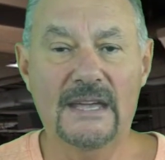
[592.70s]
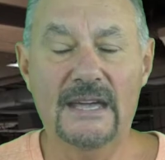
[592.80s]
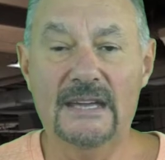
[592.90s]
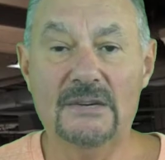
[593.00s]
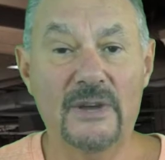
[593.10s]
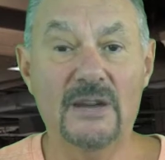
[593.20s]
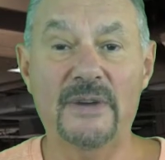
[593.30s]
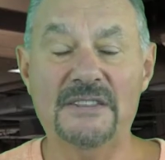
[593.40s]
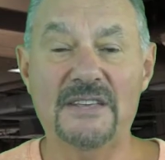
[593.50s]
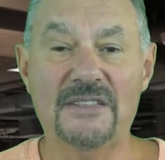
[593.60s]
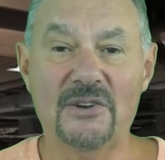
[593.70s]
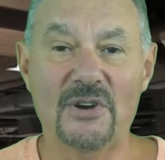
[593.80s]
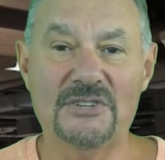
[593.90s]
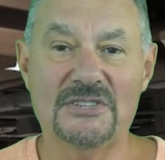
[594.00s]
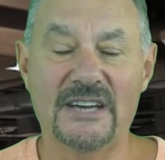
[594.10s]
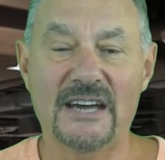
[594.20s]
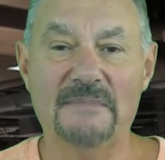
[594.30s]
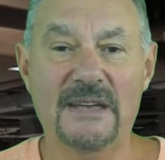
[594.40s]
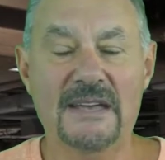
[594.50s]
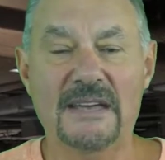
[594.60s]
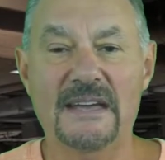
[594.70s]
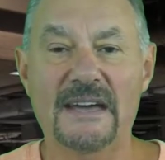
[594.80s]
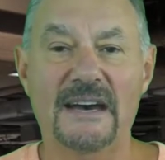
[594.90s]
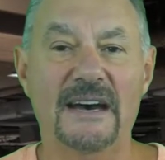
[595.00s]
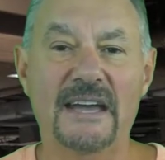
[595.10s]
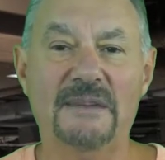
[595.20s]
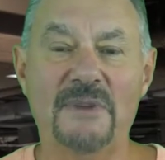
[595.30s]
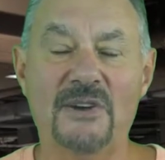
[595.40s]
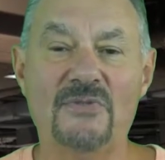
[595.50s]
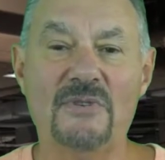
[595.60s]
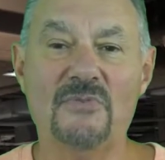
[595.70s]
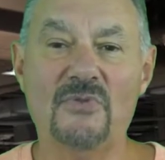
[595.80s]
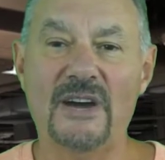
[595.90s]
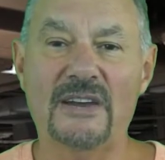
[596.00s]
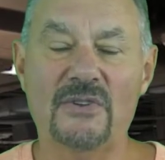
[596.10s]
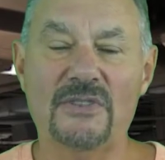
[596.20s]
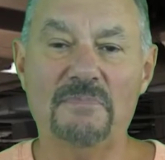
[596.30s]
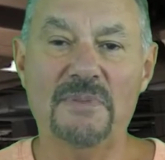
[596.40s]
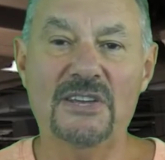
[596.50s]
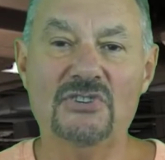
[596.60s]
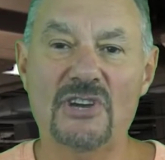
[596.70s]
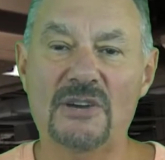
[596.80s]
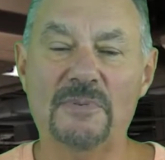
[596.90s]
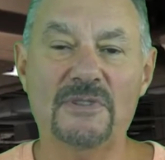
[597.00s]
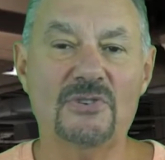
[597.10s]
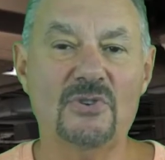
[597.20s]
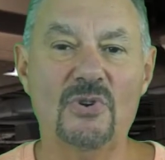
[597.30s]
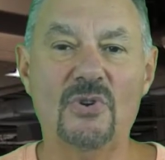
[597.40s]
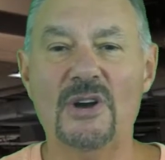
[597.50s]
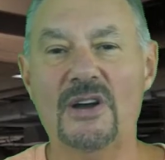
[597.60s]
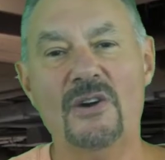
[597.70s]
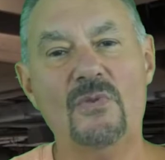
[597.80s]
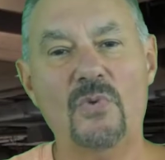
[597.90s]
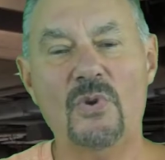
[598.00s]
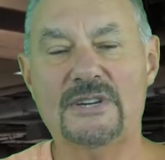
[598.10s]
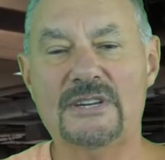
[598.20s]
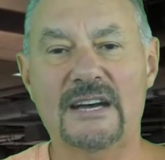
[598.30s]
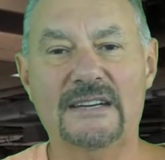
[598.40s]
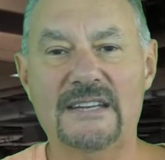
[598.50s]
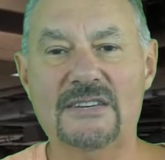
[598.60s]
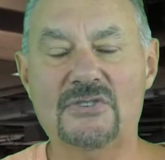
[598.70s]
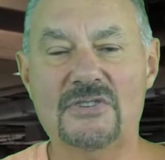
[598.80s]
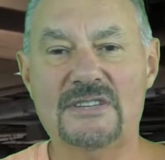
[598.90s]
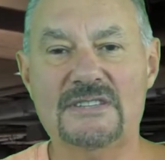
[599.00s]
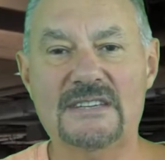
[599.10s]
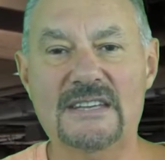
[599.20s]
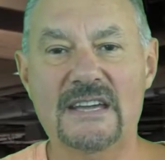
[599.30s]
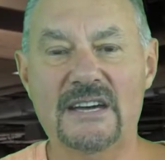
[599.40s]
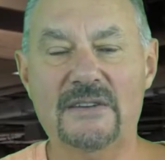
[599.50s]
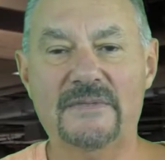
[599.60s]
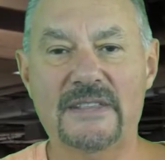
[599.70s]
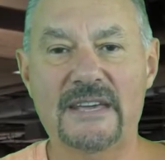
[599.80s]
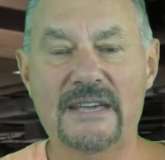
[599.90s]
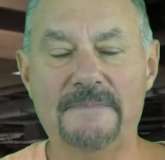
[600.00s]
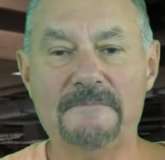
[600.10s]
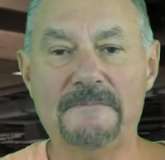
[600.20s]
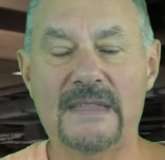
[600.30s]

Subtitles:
And when I went there the last time, I had my room right on the beach, opened the door, walked out into the sea over there.